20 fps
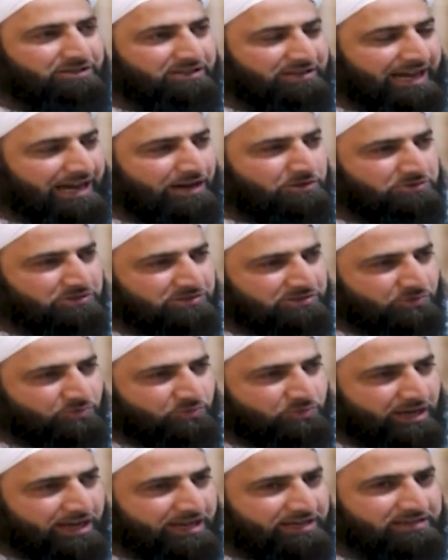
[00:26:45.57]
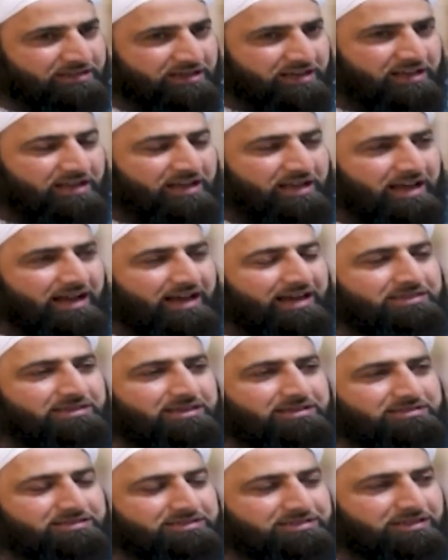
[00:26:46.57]
Their houses are raided. And
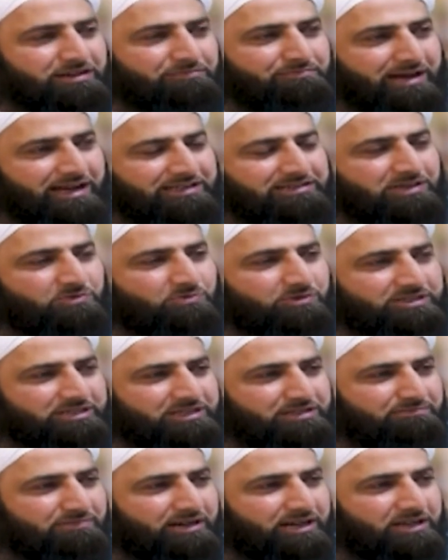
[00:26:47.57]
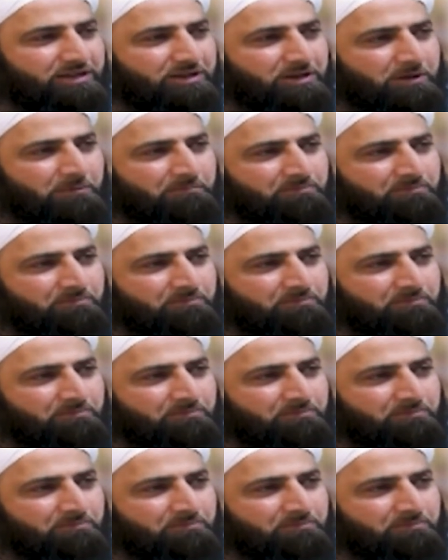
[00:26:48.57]
then just imagine what's in by